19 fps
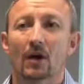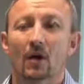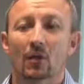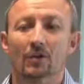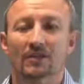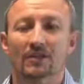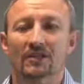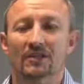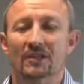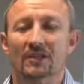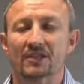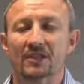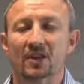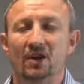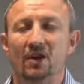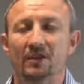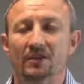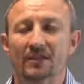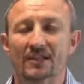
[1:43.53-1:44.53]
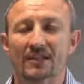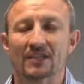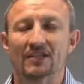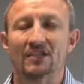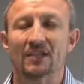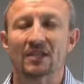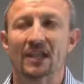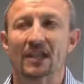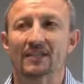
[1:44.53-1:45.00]
which is on an
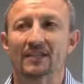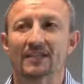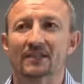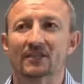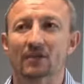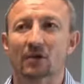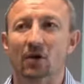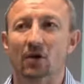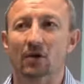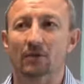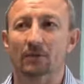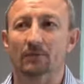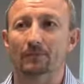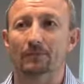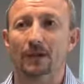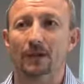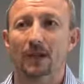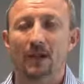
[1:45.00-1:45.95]
insulated column,